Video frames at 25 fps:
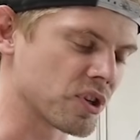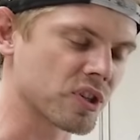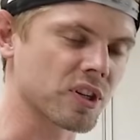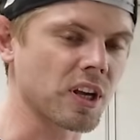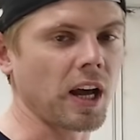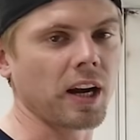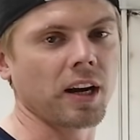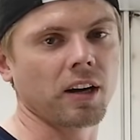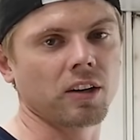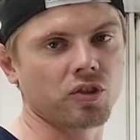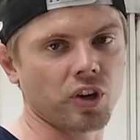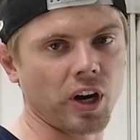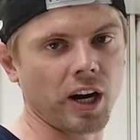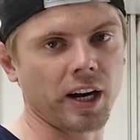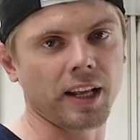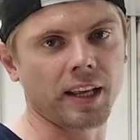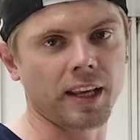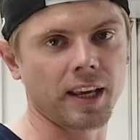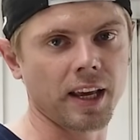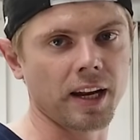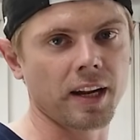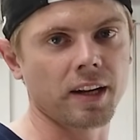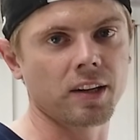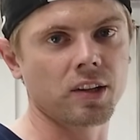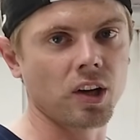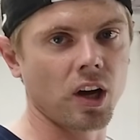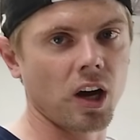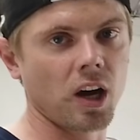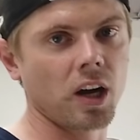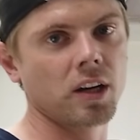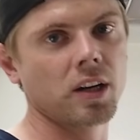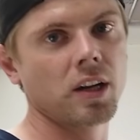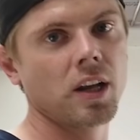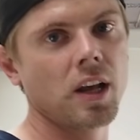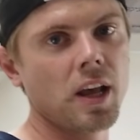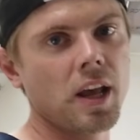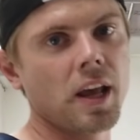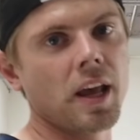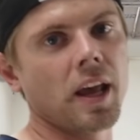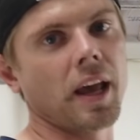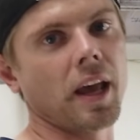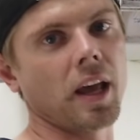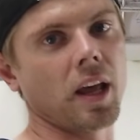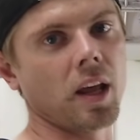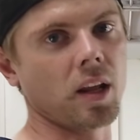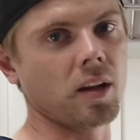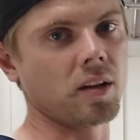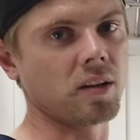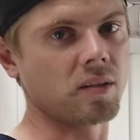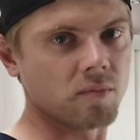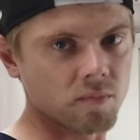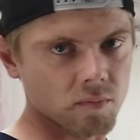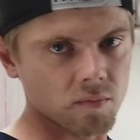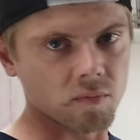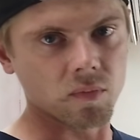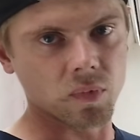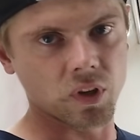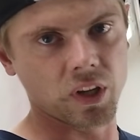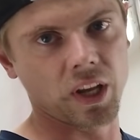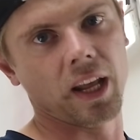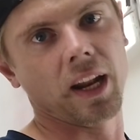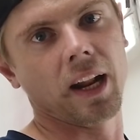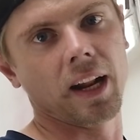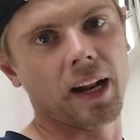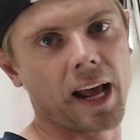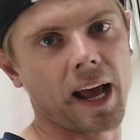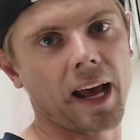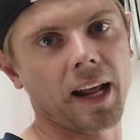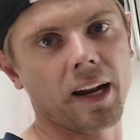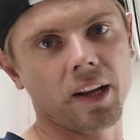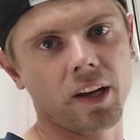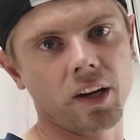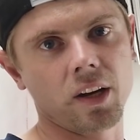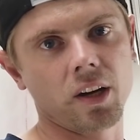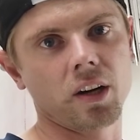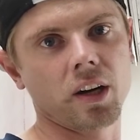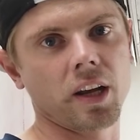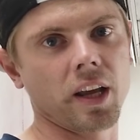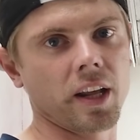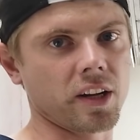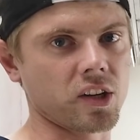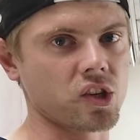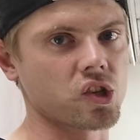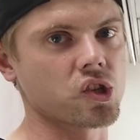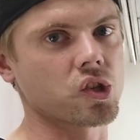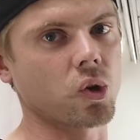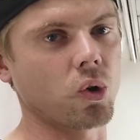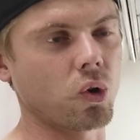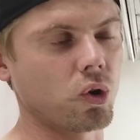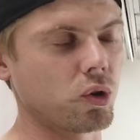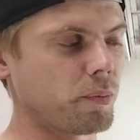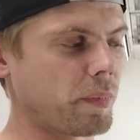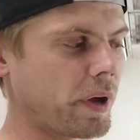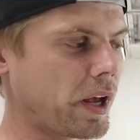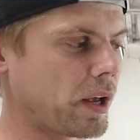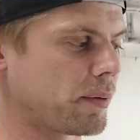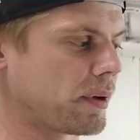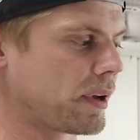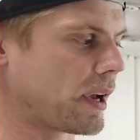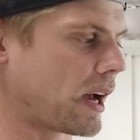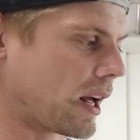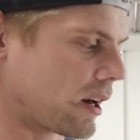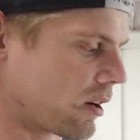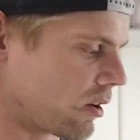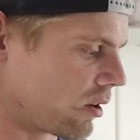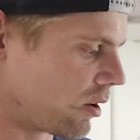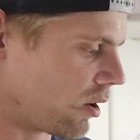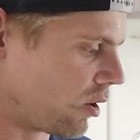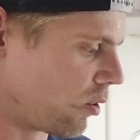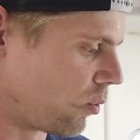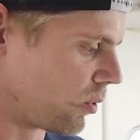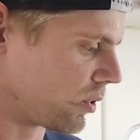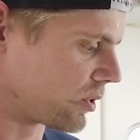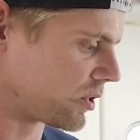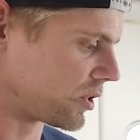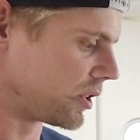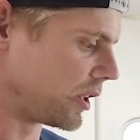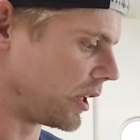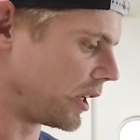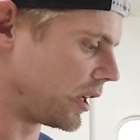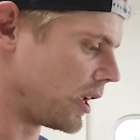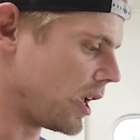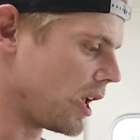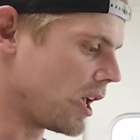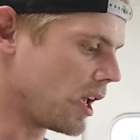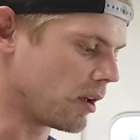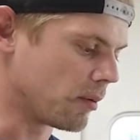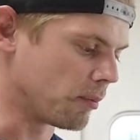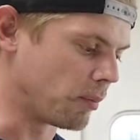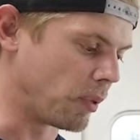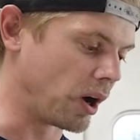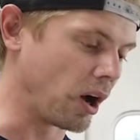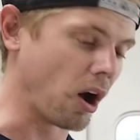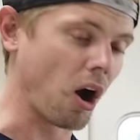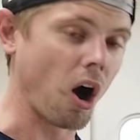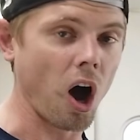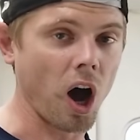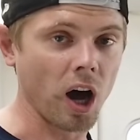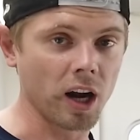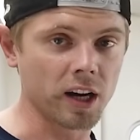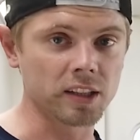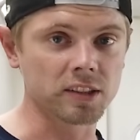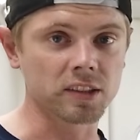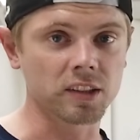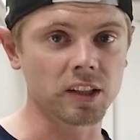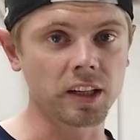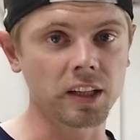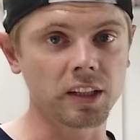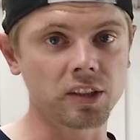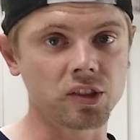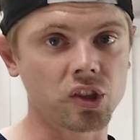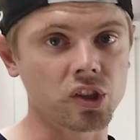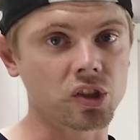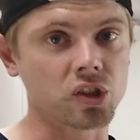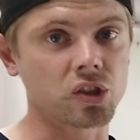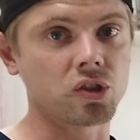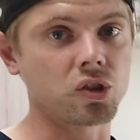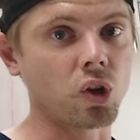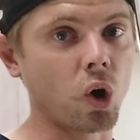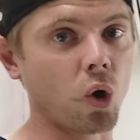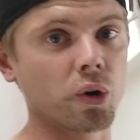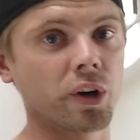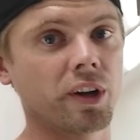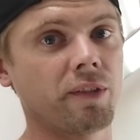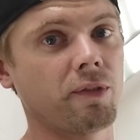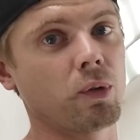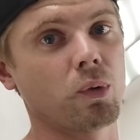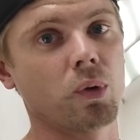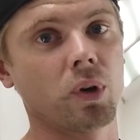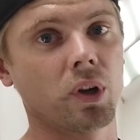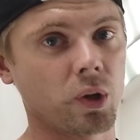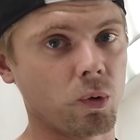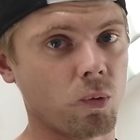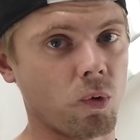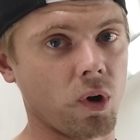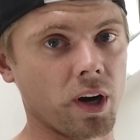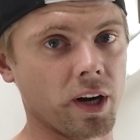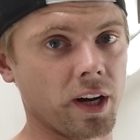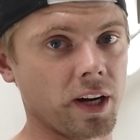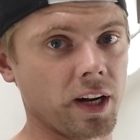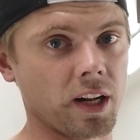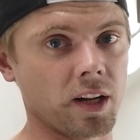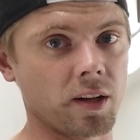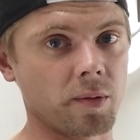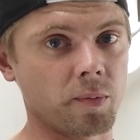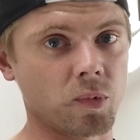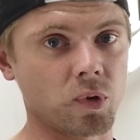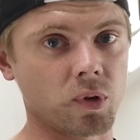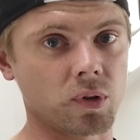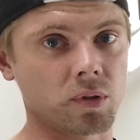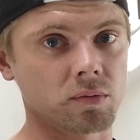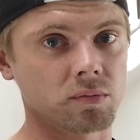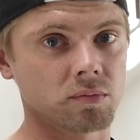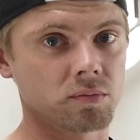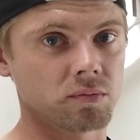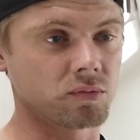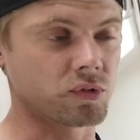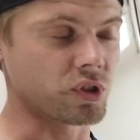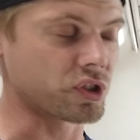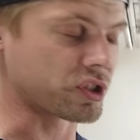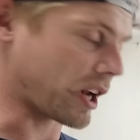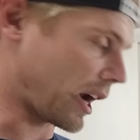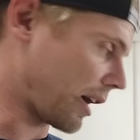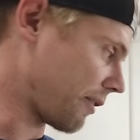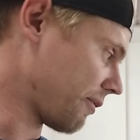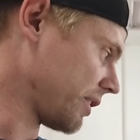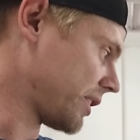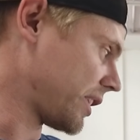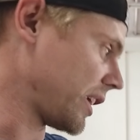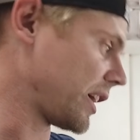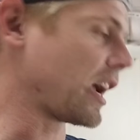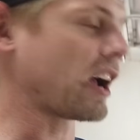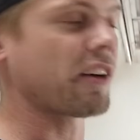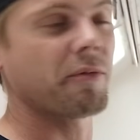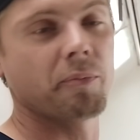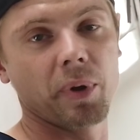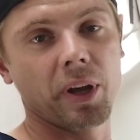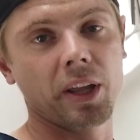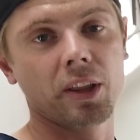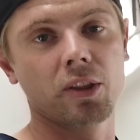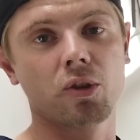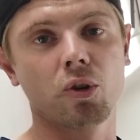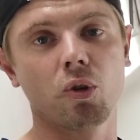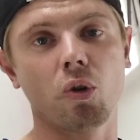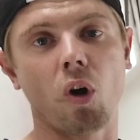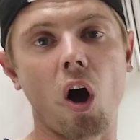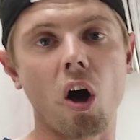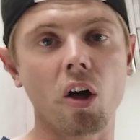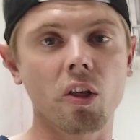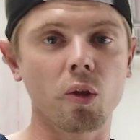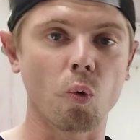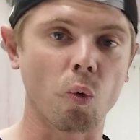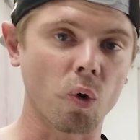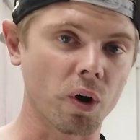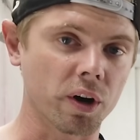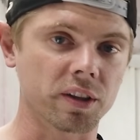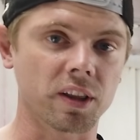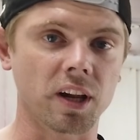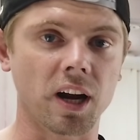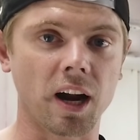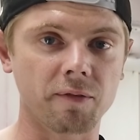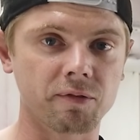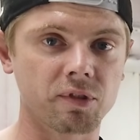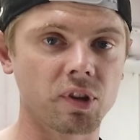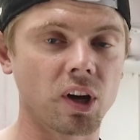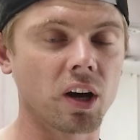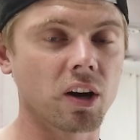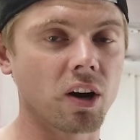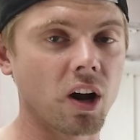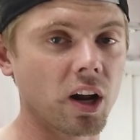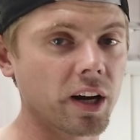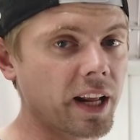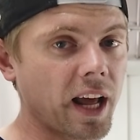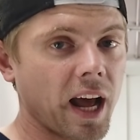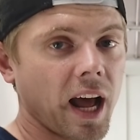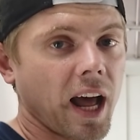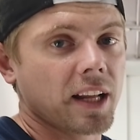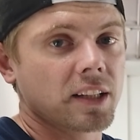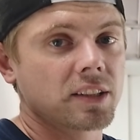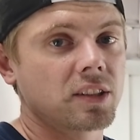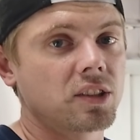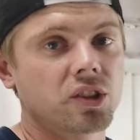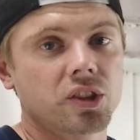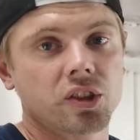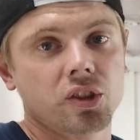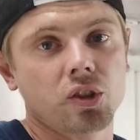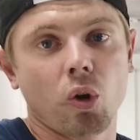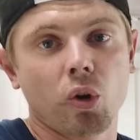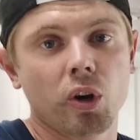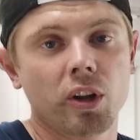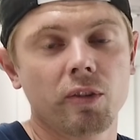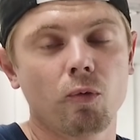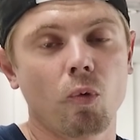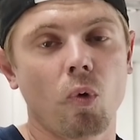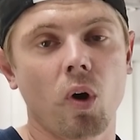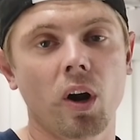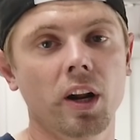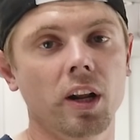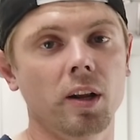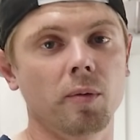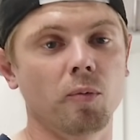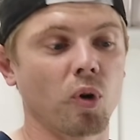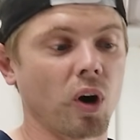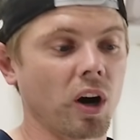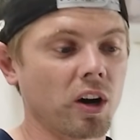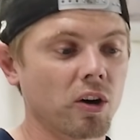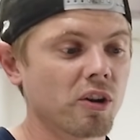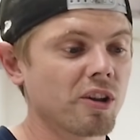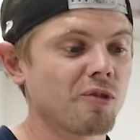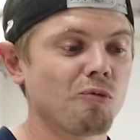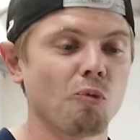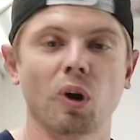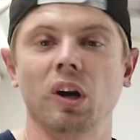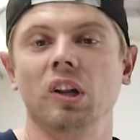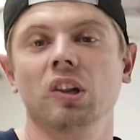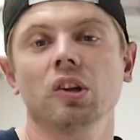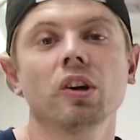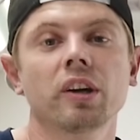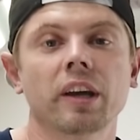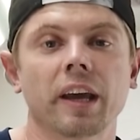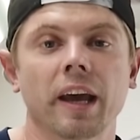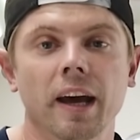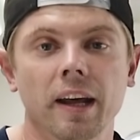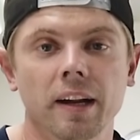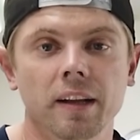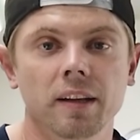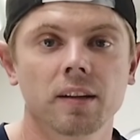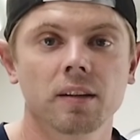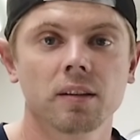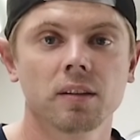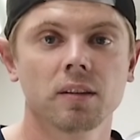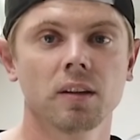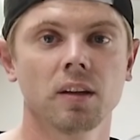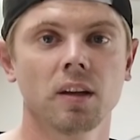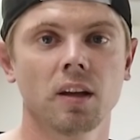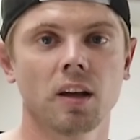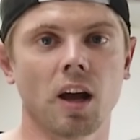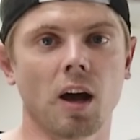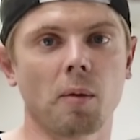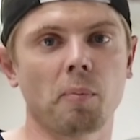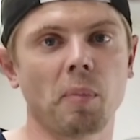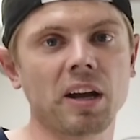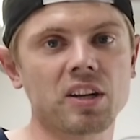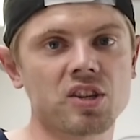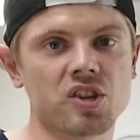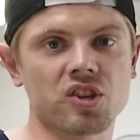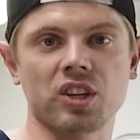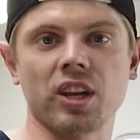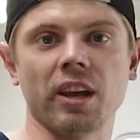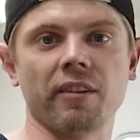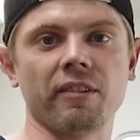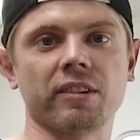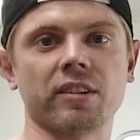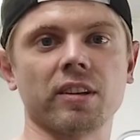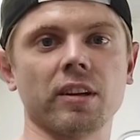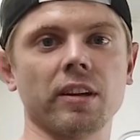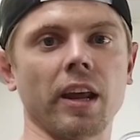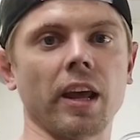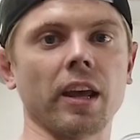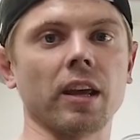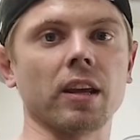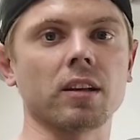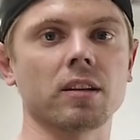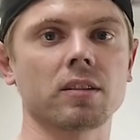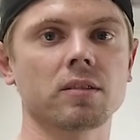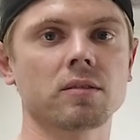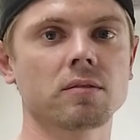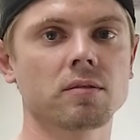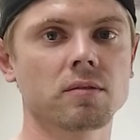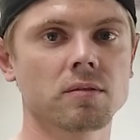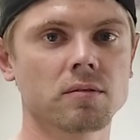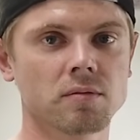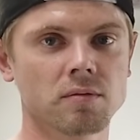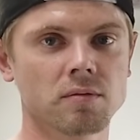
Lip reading: just kind of trying to get it done and get it out of here, get it sold maybe. I don't know, we'll see. But honestly, just don't even really want it anymore. Just everything I've been through, all the work that I've done on it, I just don't even want it anymore. I don't even want to look at it. I might just give it to Nate.